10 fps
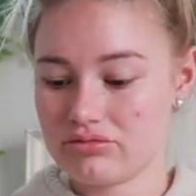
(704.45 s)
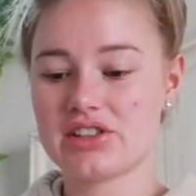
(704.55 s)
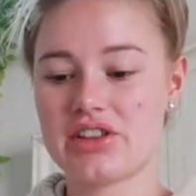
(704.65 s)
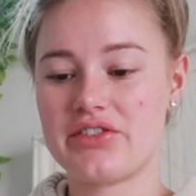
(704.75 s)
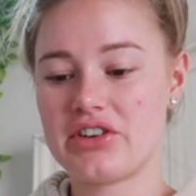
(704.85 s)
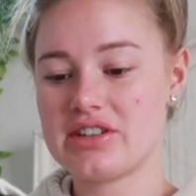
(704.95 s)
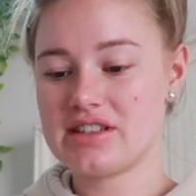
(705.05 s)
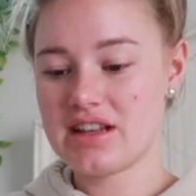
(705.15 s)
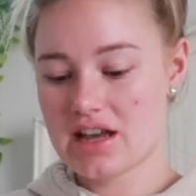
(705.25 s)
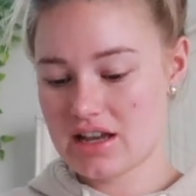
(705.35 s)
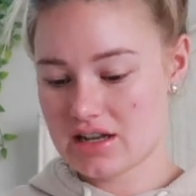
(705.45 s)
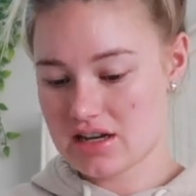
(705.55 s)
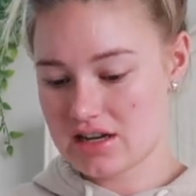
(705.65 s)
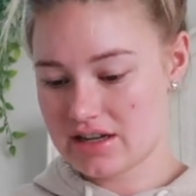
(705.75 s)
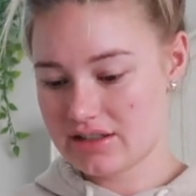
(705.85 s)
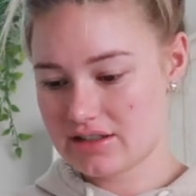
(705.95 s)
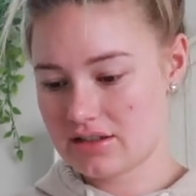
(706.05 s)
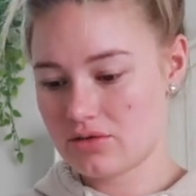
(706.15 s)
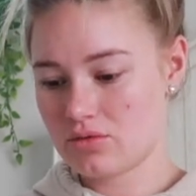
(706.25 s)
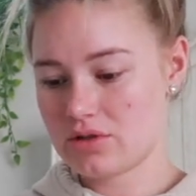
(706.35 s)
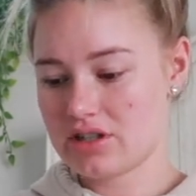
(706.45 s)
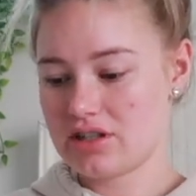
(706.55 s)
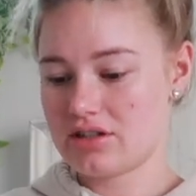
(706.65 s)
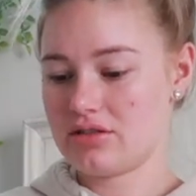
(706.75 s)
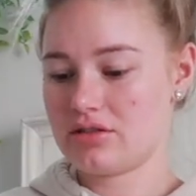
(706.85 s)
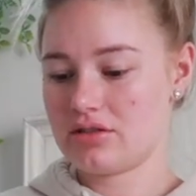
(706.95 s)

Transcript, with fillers: So the first thing I got were